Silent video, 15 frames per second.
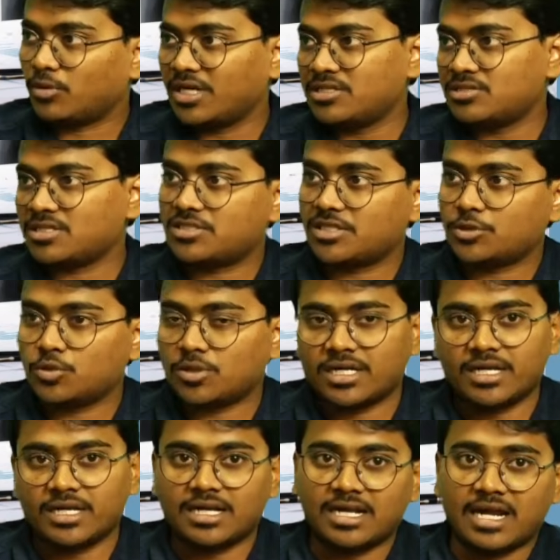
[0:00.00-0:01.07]
is SA 200
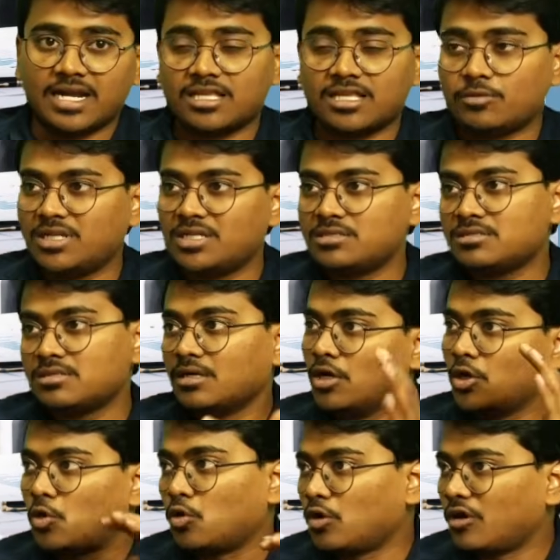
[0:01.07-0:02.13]
and another one is
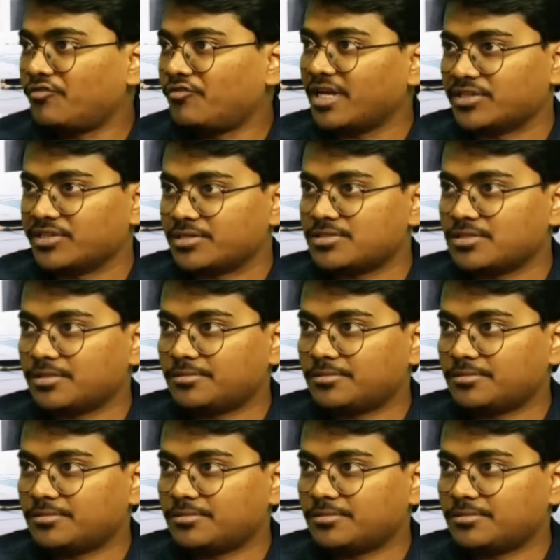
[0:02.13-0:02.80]
code of ethics.